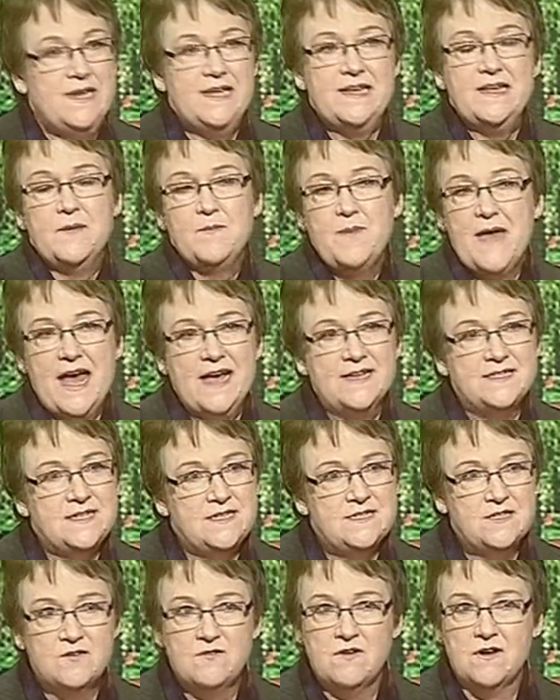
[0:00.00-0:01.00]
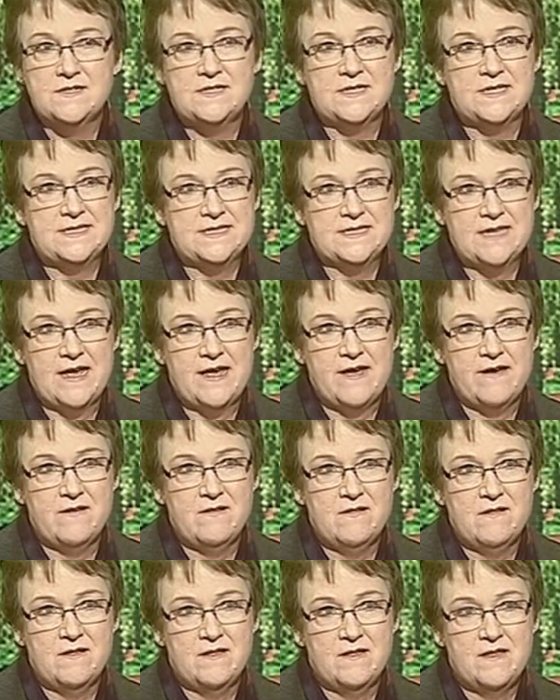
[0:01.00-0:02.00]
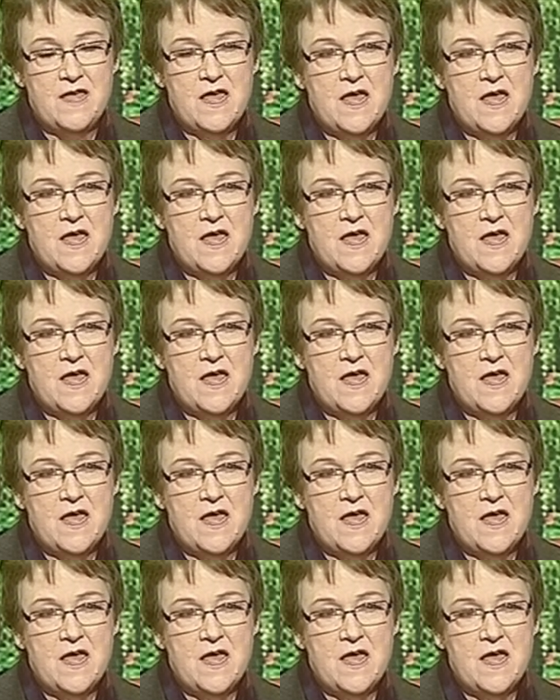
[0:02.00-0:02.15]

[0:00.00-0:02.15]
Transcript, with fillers: We need capacities across the scale,